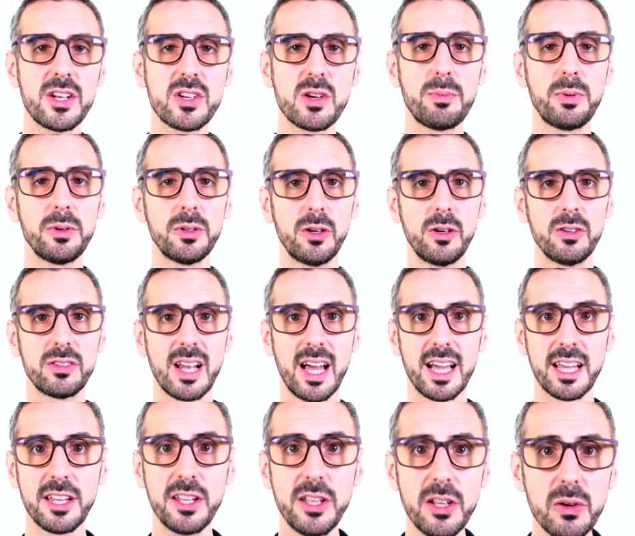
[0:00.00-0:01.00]
entrepreneurs
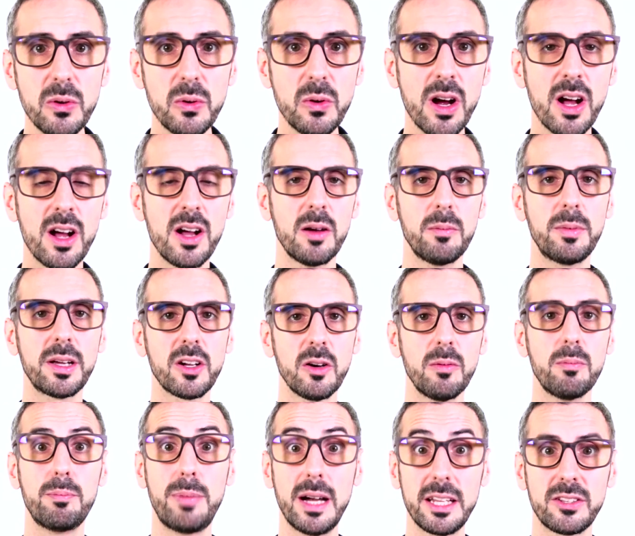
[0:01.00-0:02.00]
like you
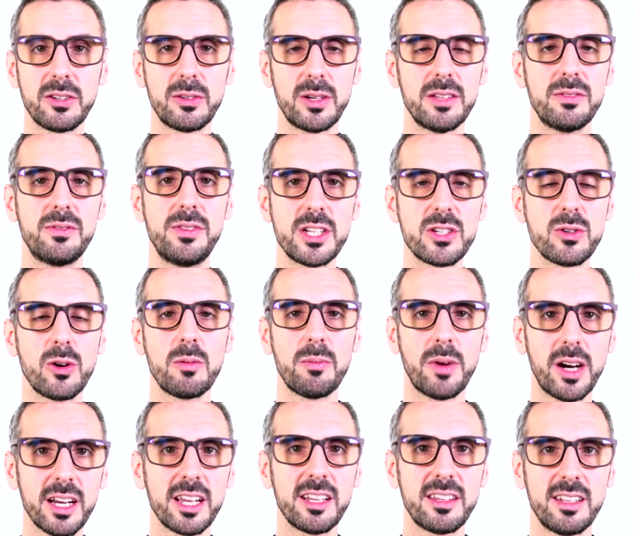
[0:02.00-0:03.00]
become better at visual
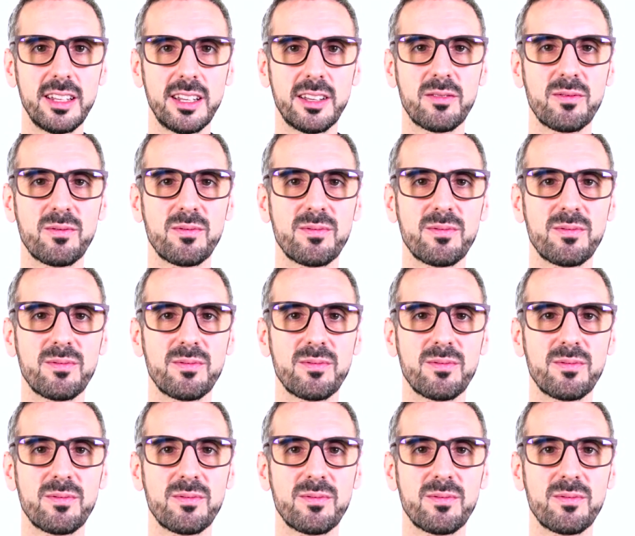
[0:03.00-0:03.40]
marketing.